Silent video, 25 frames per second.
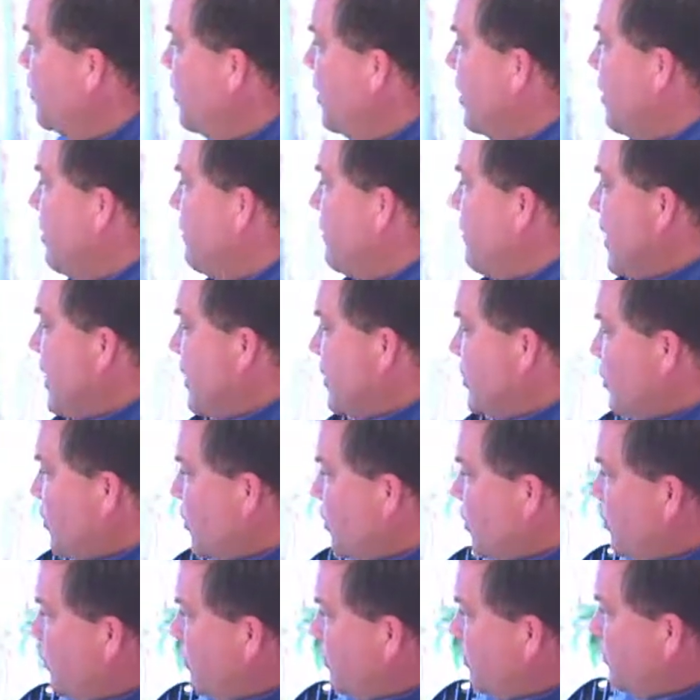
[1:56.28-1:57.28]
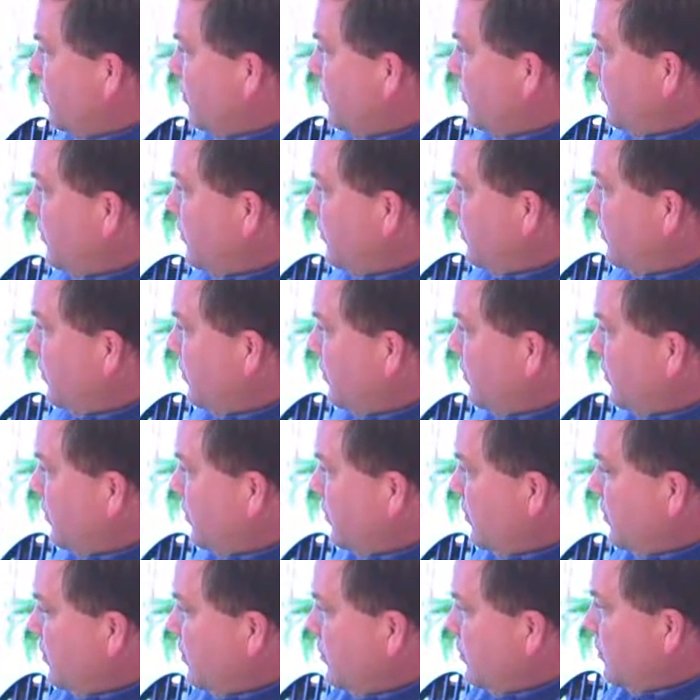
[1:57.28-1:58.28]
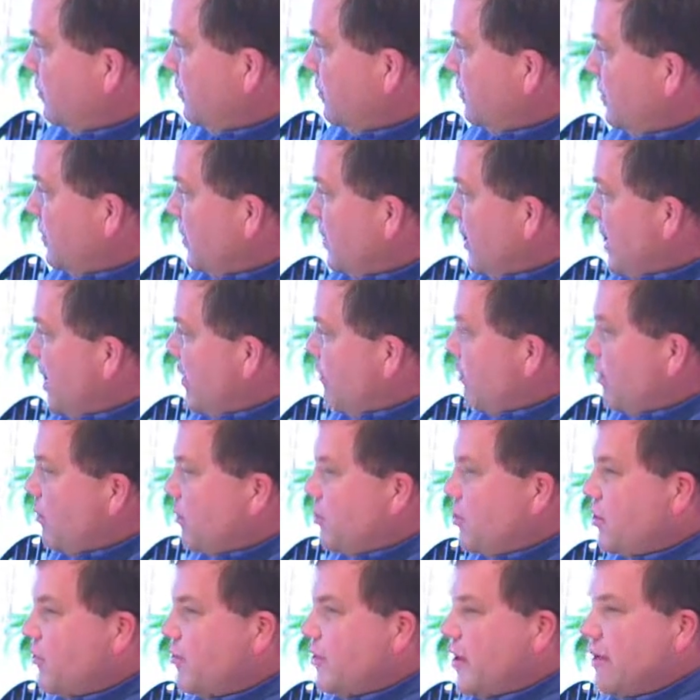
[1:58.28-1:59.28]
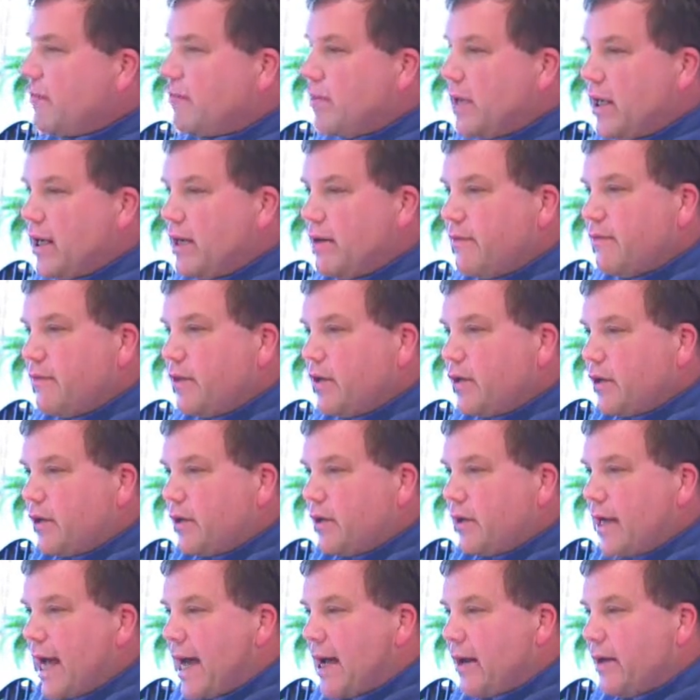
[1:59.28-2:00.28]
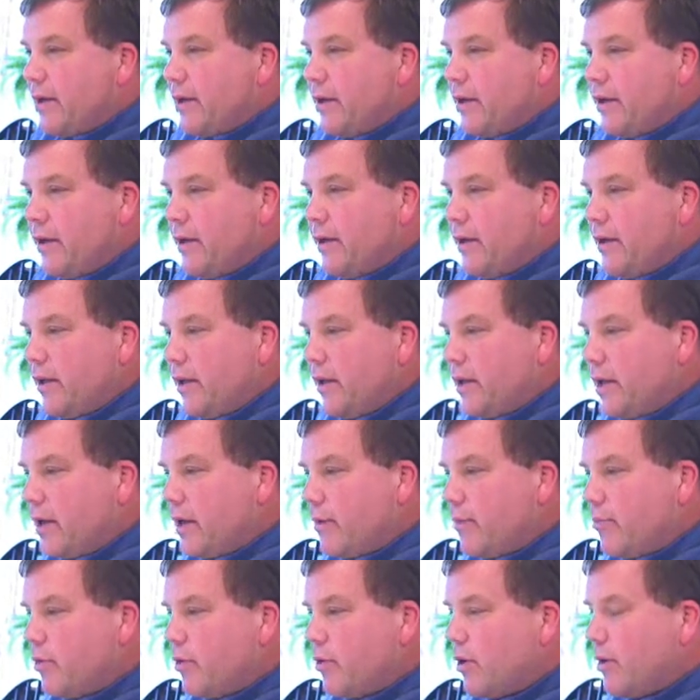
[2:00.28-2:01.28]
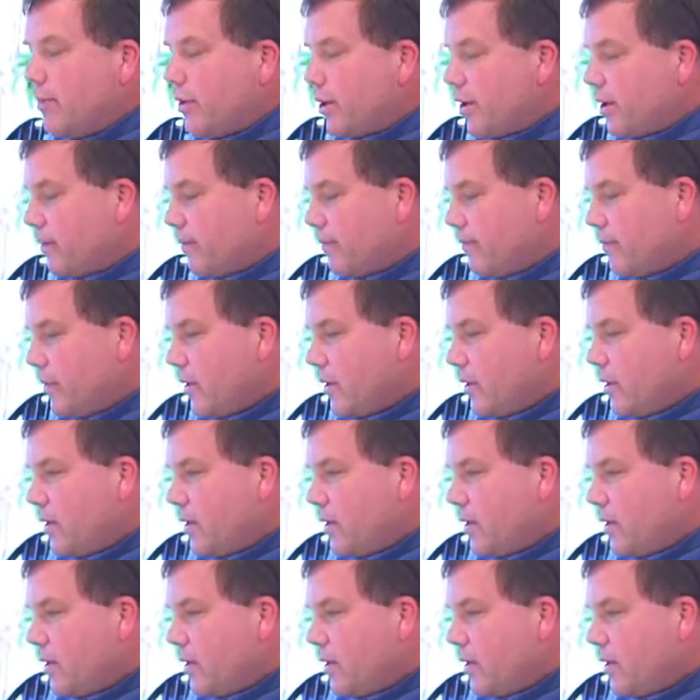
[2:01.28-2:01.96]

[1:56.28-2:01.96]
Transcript: We're in a foxhole. Yeah, what would you think, Pete, if you're out in the uh, perimeter